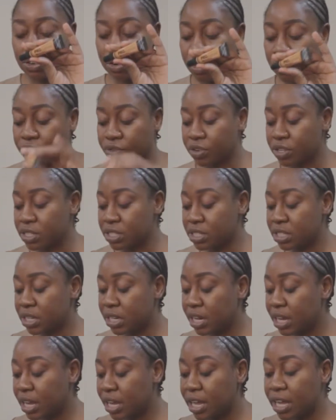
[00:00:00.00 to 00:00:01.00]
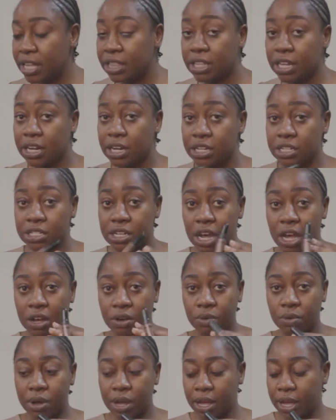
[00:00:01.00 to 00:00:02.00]
of concealer and then a
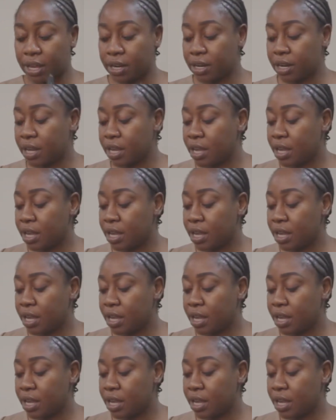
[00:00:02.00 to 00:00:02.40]
dark one,